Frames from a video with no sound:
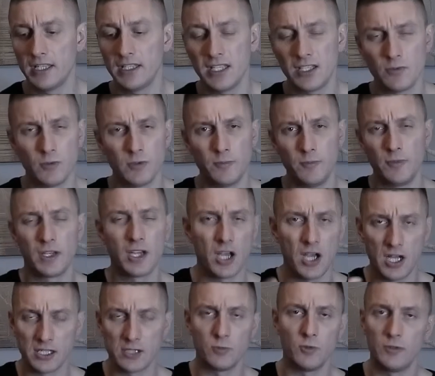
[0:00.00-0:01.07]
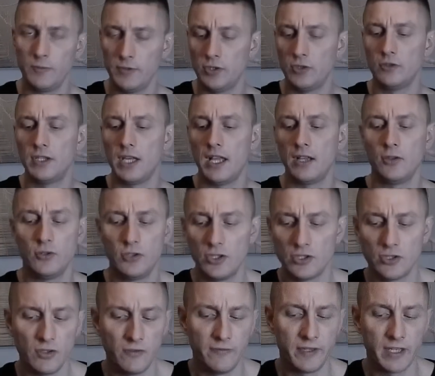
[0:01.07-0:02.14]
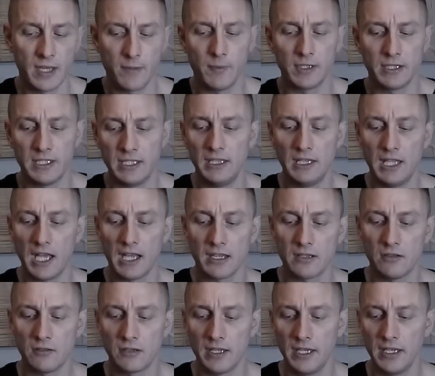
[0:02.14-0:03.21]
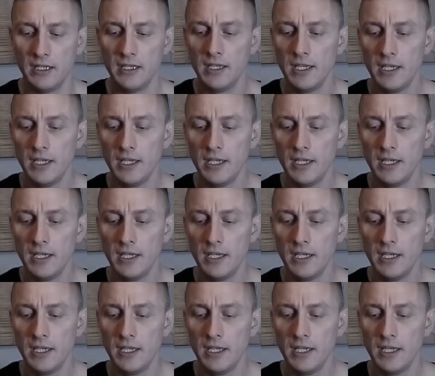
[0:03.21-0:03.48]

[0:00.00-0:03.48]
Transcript: That's what cards want me to tell you. Just don't think about the luck, okay.